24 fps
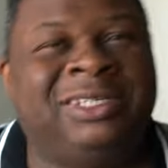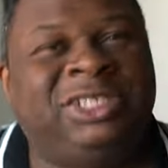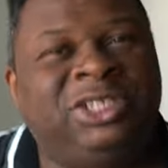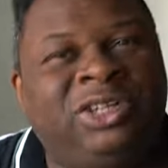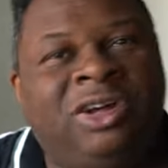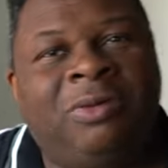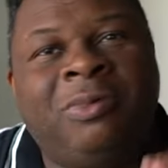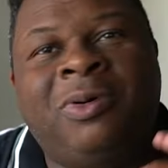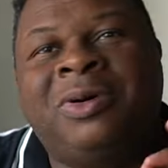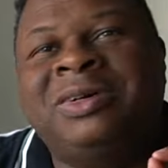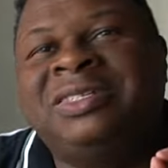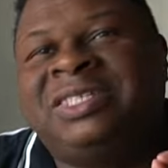but you
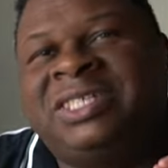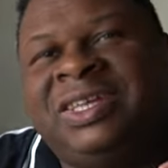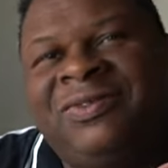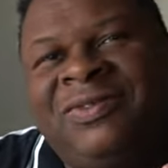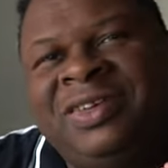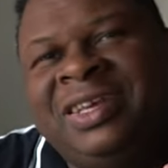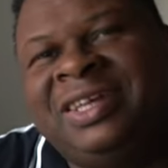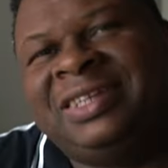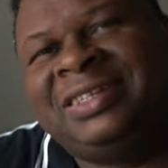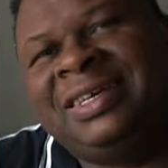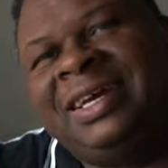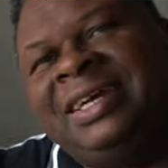know I'm always
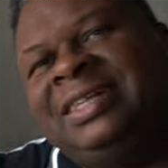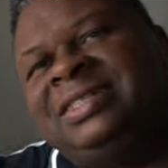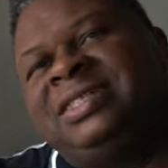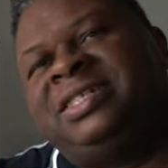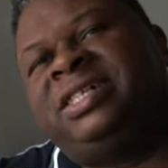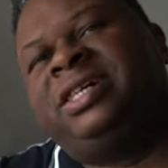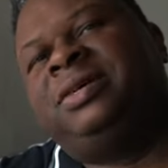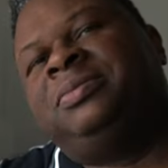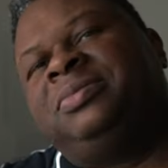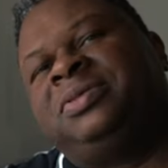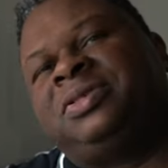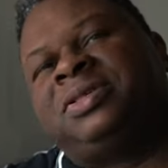giving you date
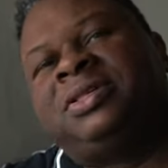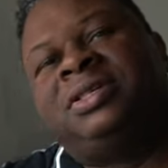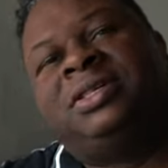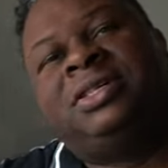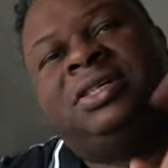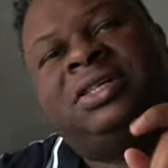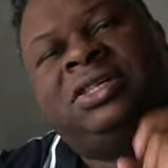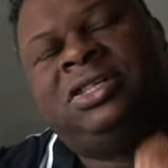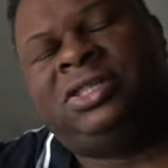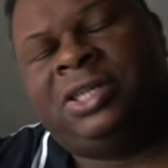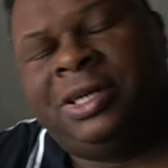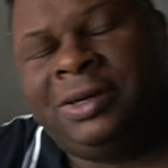tips.
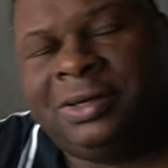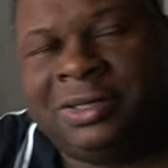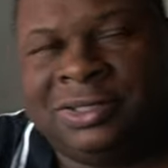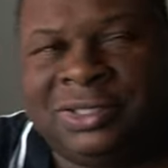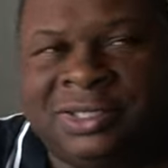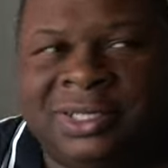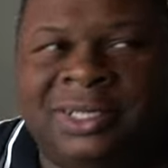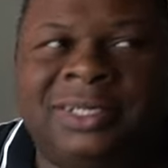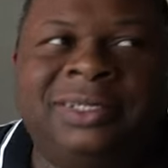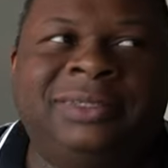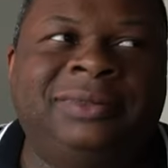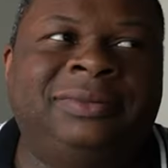Share
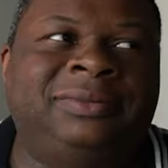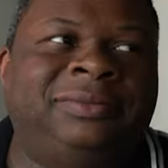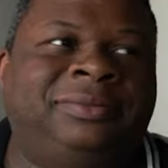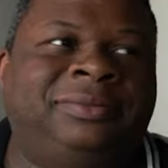dessert.